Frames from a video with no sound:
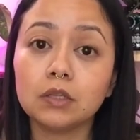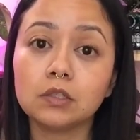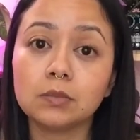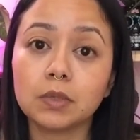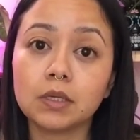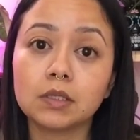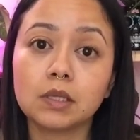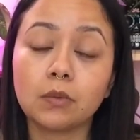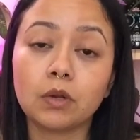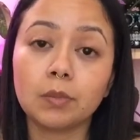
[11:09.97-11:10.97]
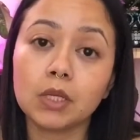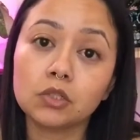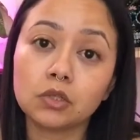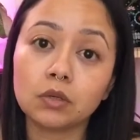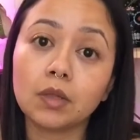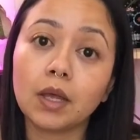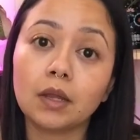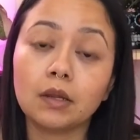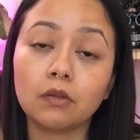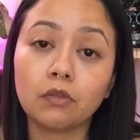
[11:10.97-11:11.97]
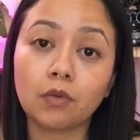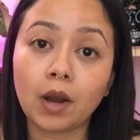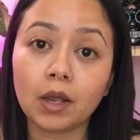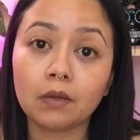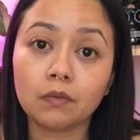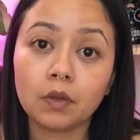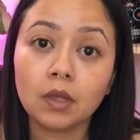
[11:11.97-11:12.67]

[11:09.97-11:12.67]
just because I want to make sure that it'll thrive